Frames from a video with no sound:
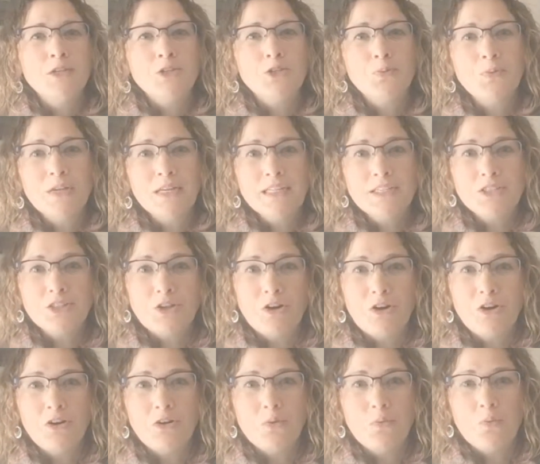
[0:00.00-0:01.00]
we're going to
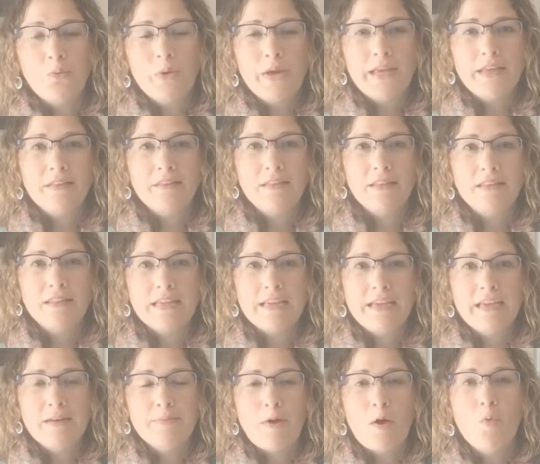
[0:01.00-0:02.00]
start with
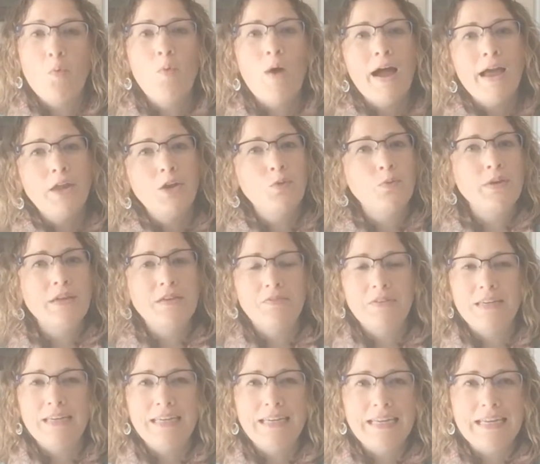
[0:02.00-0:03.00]
thinking about why do we
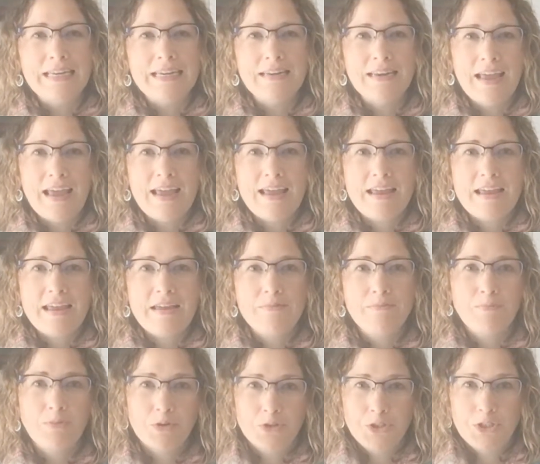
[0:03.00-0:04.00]
even need a
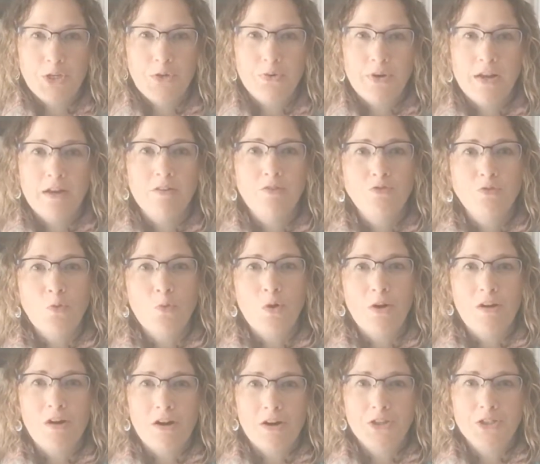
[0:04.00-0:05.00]
persona
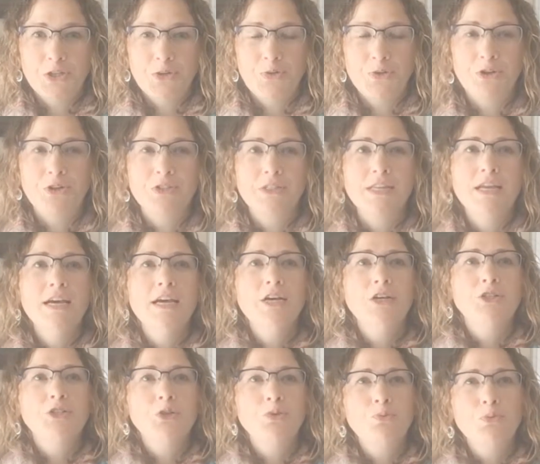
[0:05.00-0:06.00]
for our donors.
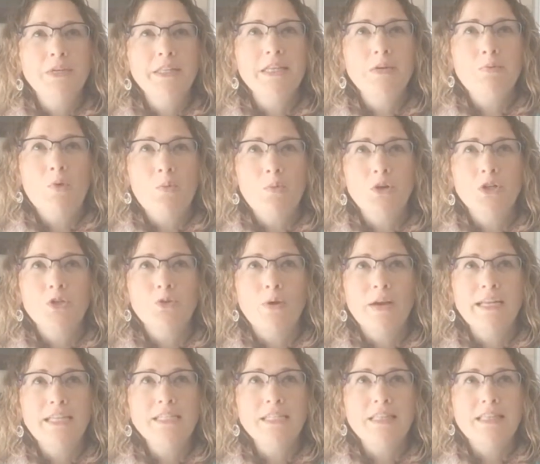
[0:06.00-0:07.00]
So really what we're
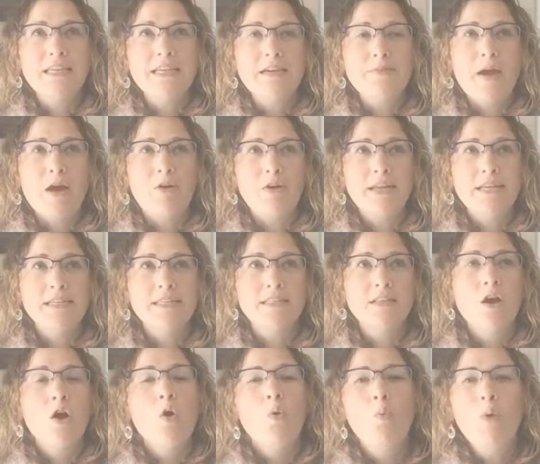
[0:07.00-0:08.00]
trying to think about is
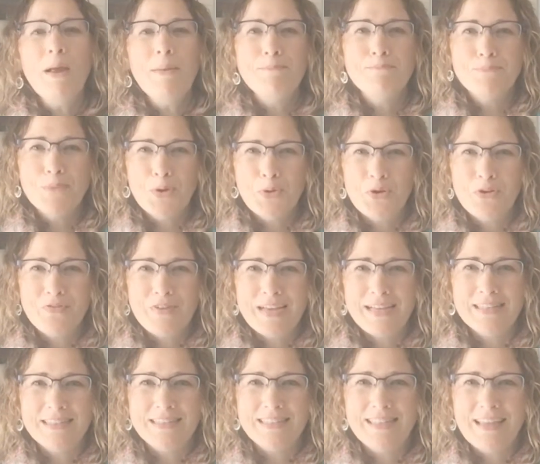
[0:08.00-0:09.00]
what
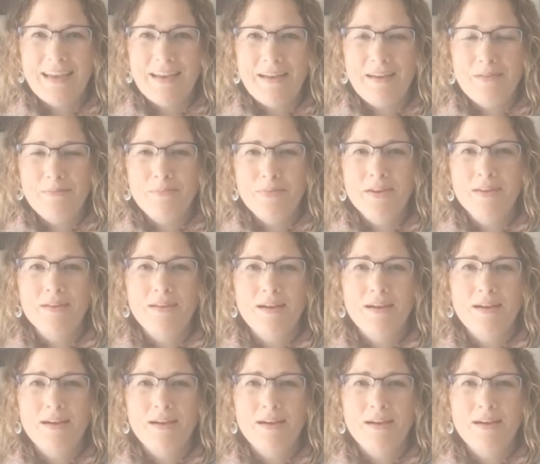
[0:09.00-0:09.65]
motivates them,